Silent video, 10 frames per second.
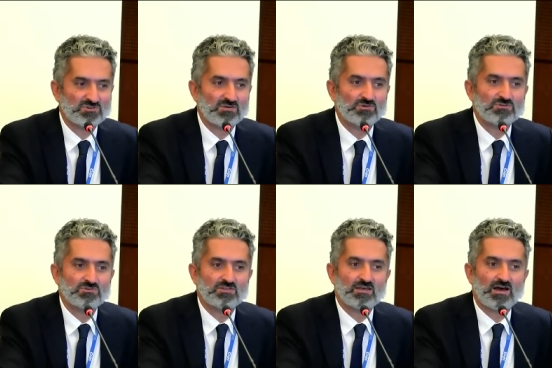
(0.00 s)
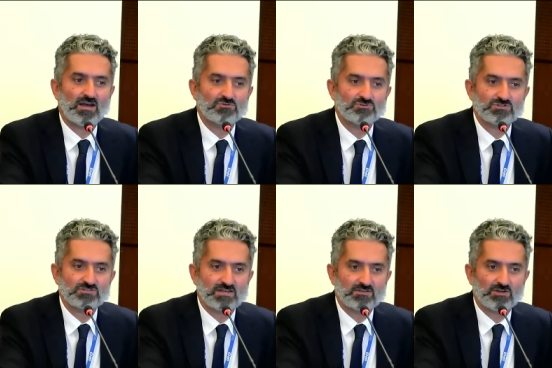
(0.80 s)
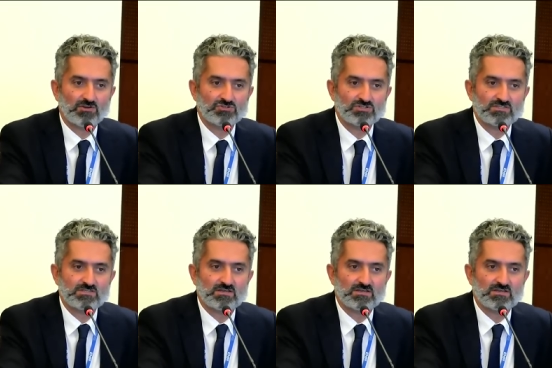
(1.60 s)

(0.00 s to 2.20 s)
When do you think hydrogen technologies